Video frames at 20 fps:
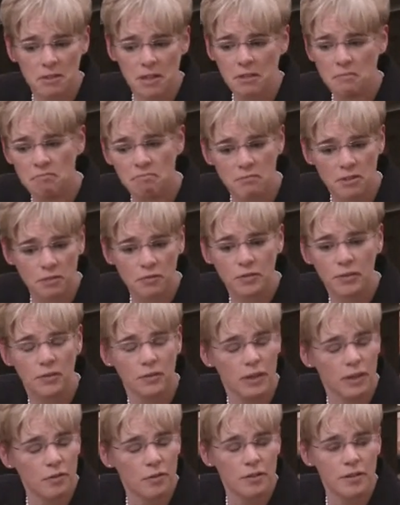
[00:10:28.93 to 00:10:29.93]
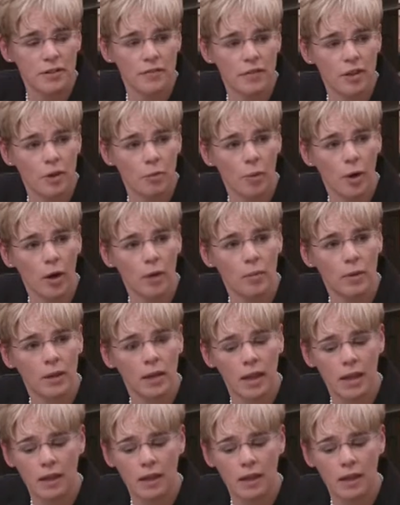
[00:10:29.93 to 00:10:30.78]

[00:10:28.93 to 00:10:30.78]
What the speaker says: in different levels of the department,